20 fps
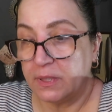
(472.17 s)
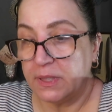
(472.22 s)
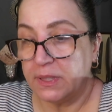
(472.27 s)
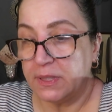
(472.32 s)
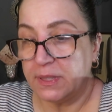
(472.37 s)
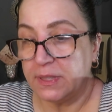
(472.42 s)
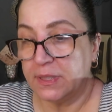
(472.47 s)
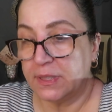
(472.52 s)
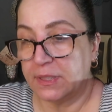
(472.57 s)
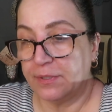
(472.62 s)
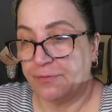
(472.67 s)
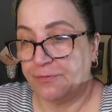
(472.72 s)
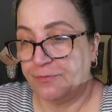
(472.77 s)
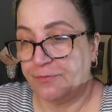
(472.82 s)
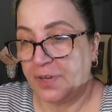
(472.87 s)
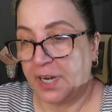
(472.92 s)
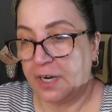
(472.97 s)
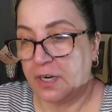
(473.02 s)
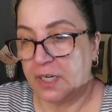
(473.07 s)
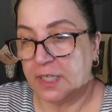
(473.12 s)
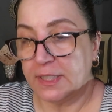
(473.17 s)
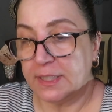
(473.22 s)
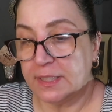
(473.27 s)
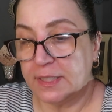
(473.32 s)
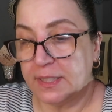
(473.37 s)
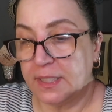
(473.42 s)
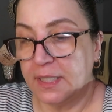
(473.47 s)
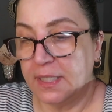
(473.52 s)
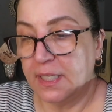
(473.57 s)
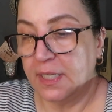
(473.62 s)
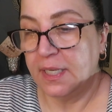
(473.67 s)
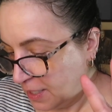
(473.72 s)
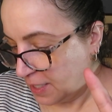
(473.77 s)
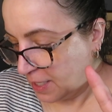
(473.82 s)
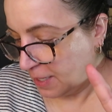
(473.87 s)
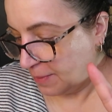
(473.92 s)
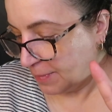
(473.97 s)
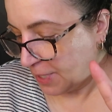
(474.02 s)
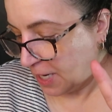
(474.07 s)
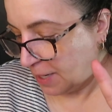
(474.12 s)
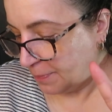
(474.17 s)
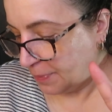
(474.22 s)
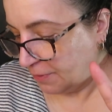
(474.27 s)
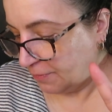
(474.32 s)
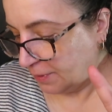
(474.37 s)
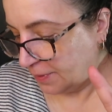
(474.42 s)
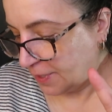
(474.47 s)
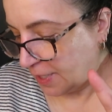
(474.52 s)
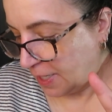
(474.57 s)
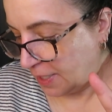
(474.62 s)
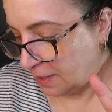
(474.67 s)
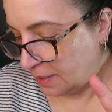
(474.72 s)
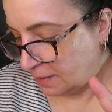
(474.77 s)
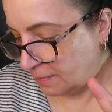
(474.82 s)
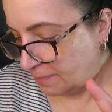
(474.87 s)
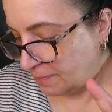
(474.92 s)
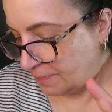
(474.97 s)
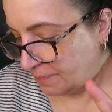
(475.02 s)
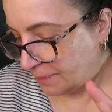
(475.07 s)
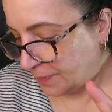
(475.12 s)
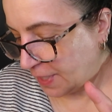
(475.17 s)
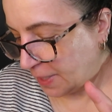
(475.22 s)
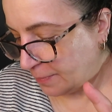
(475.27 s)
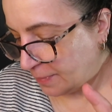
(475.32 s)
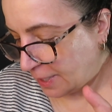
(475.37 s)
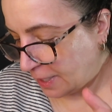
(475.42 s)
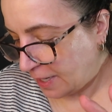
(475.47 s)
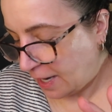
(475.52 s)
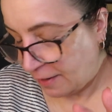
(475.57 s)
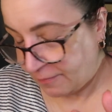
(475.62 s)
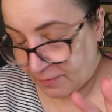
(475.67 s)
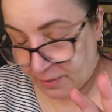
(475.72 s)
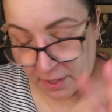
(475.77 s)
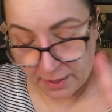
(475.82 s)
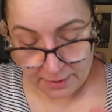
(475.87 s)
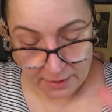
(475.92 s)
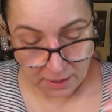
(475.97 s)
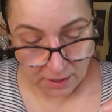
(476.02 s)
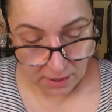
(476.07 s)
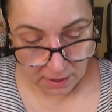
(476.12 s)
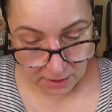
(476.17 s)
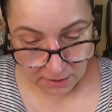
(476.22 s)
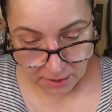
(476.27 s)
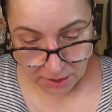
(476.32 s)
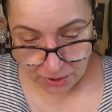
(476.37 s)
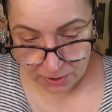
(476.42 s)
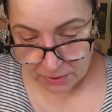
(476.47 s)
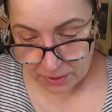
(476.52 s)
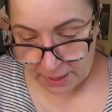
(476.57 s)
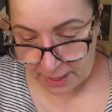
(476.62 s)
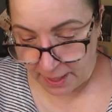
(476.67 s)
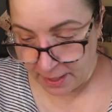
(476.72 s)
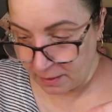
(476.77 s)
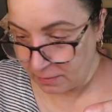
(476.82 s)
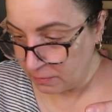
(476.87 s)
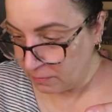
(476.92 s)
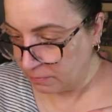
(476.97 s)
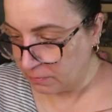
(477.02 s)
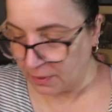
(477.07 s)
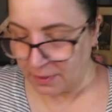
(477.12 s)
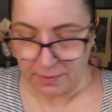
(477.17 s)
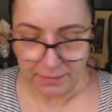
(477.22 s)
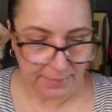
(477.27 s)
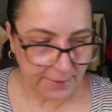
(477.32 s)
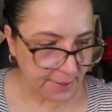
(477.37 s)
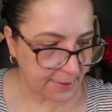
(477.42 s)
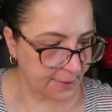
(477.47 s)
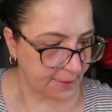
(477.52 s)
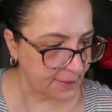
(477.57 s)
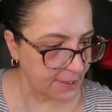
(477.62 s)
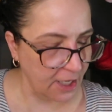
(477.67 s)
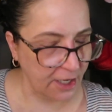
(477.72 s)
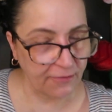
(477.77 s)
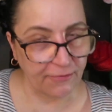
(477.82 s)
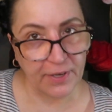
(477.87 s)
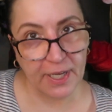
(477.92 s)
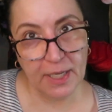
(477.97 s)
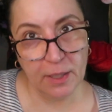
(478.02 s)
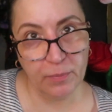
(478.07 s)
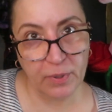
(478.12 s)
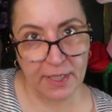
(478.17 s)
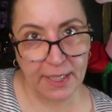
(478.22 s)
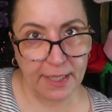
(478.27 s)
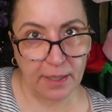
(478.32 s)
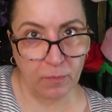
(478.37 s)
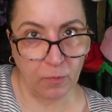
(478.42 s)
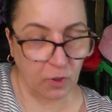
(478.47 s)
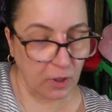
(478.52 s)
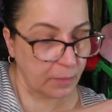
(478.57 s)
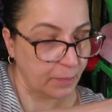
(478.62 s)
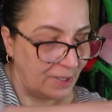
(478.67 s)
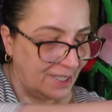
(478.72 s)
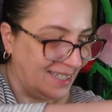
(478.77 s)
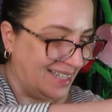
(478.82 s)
This is the fairest. I'm happy with that. I've got the contour now. Well, it's not available anymore, but